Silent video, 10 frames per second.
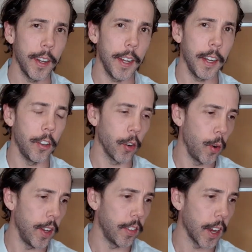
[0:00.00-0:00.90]
need to do
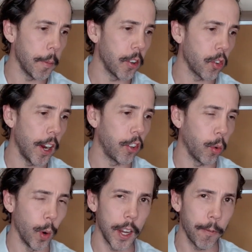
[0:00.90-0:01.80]
is demonstrate
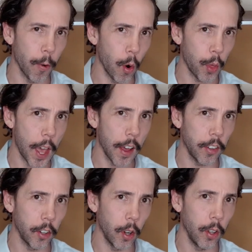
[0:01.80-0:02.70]

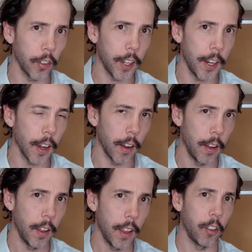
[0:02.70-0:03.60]
$24,000 a year.
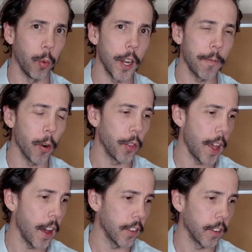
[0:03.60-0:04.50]

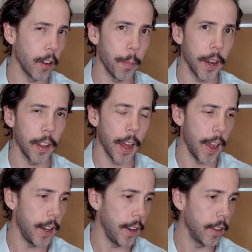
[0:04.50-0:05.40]
24,000 is a lot better than
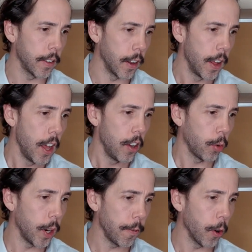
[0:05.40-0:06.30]
80, isn't it?
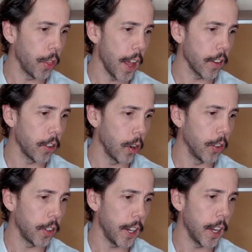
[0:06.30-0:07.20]

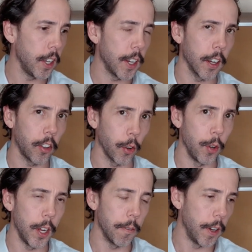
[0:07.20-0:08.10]
$24,000 a year and you get a
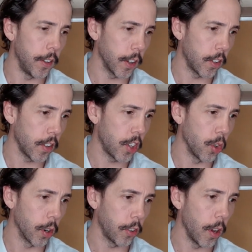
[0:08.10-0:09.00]
2-year visa. It's a
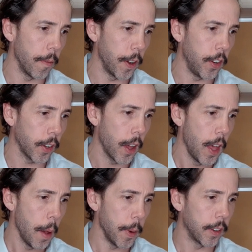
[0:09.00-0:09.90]
shorter term visa,
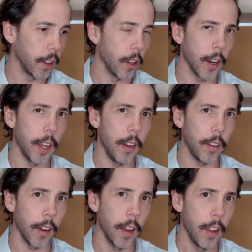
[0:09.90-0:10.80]
but it's a lot
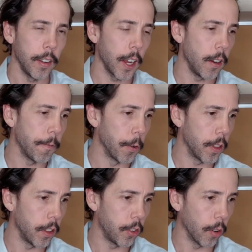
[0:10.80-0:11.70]
easier to get your foot
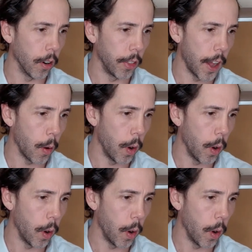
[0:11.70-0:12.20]
in the door on that